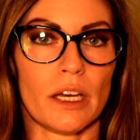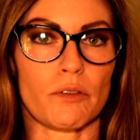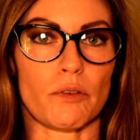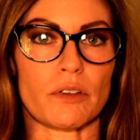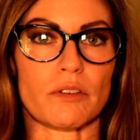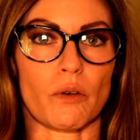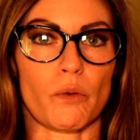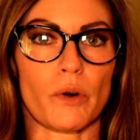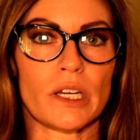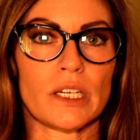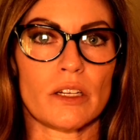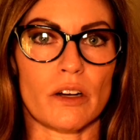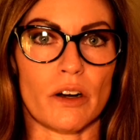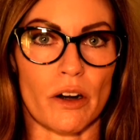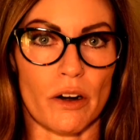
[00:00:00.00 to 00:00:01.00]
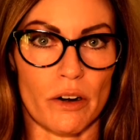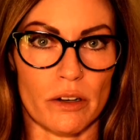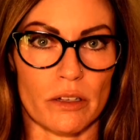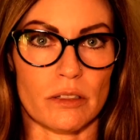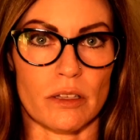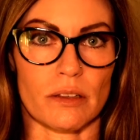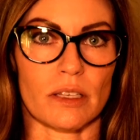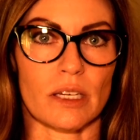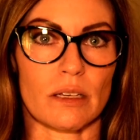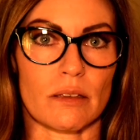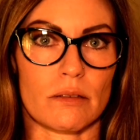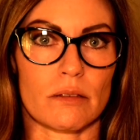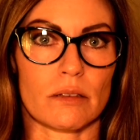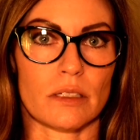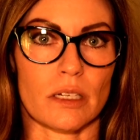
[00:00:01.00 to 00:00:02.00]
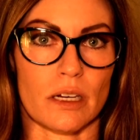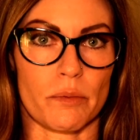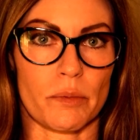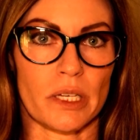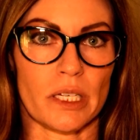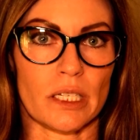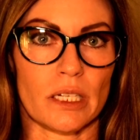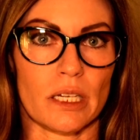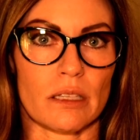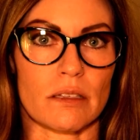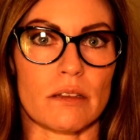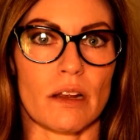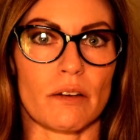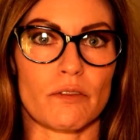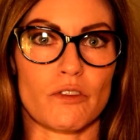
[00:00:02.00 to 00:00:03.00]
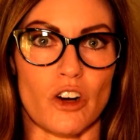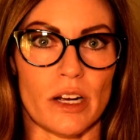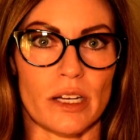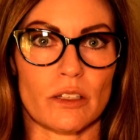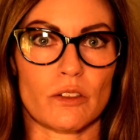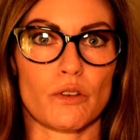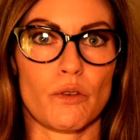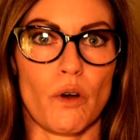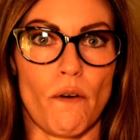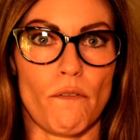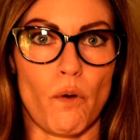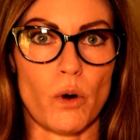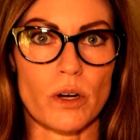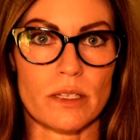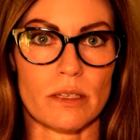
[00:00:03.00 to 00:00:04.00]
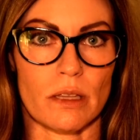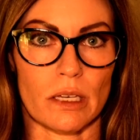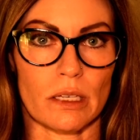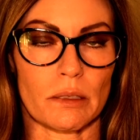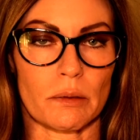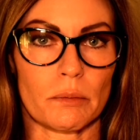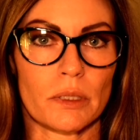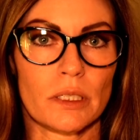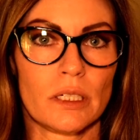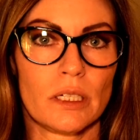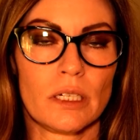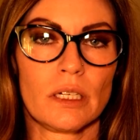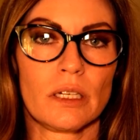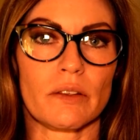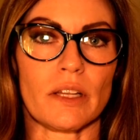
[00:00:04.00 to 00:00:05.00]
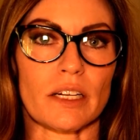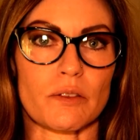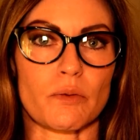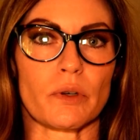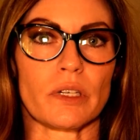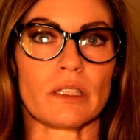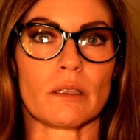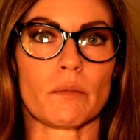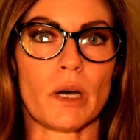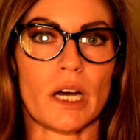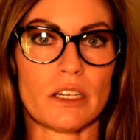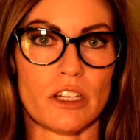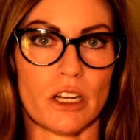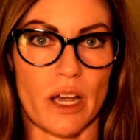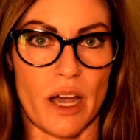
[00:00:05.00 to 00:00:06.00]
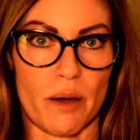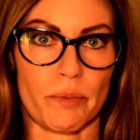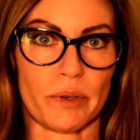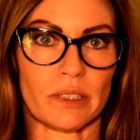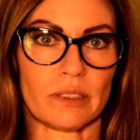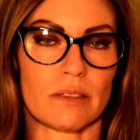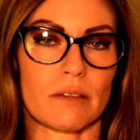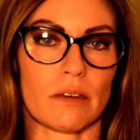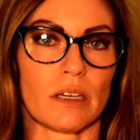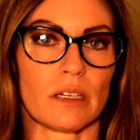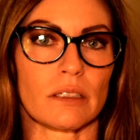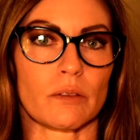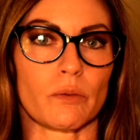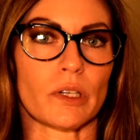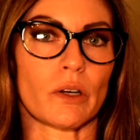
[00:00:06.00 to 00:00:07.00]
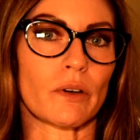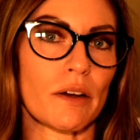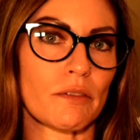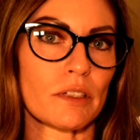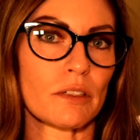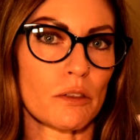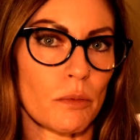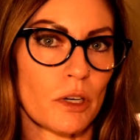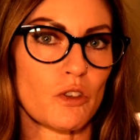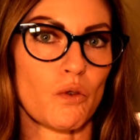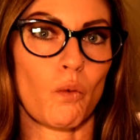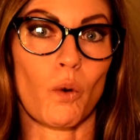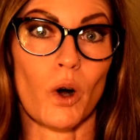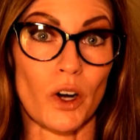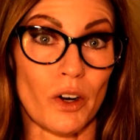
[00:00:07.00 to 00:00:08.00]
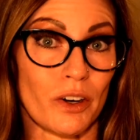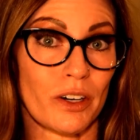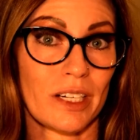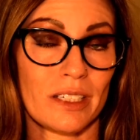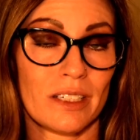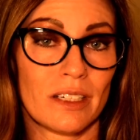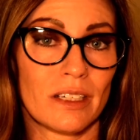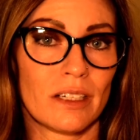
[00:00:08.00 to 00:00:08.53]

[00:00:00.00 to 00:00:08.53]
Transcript: if we surrender to things to come in instead of trying to force them, that's when the magic happens and we don't have to do much work.